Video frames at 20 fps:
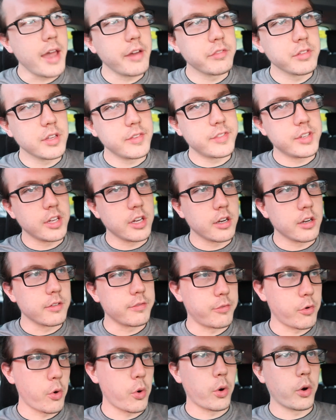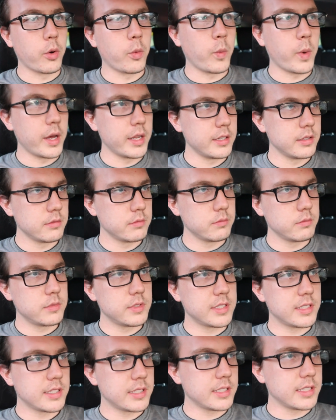I've lived here for what,
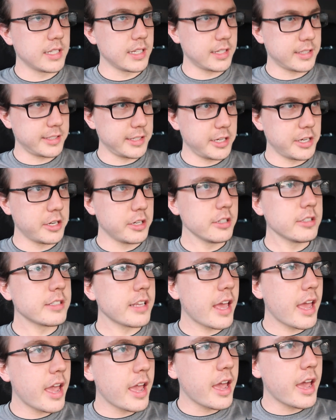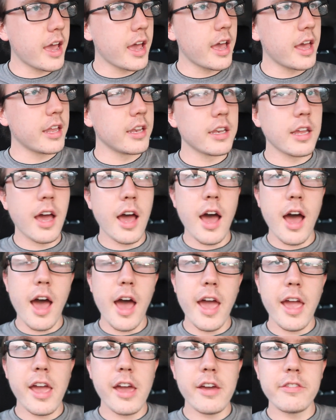six years and
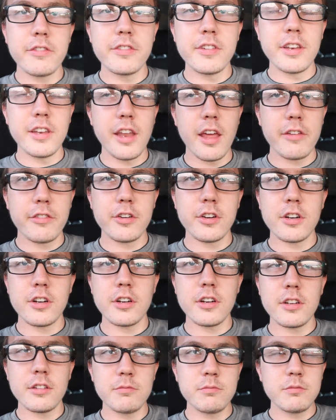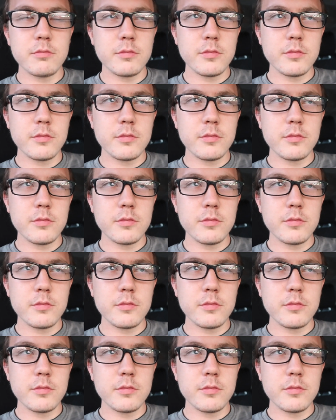I have never